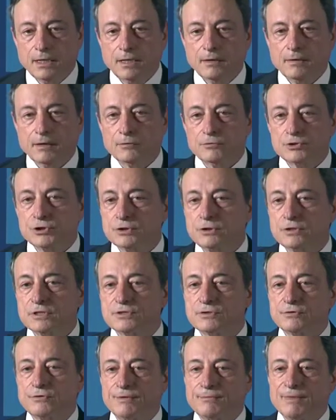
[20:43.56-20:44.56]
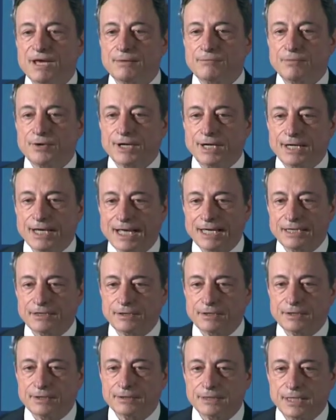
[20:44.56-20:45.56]
We should also remember
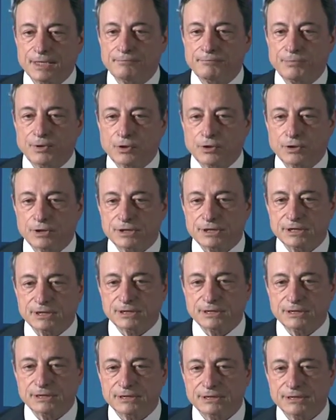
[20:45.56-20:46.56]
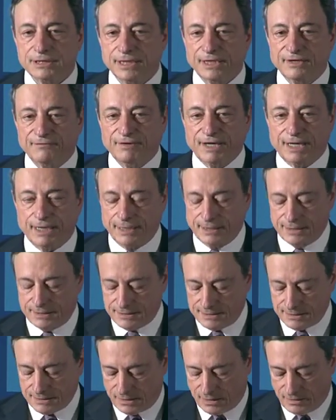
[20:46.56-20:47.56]
another important
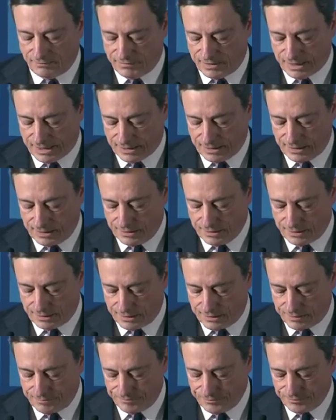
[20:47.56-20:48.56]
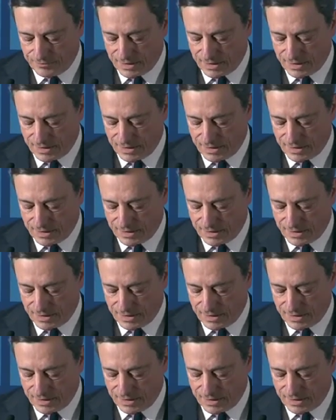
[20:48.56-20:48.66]
event of that year,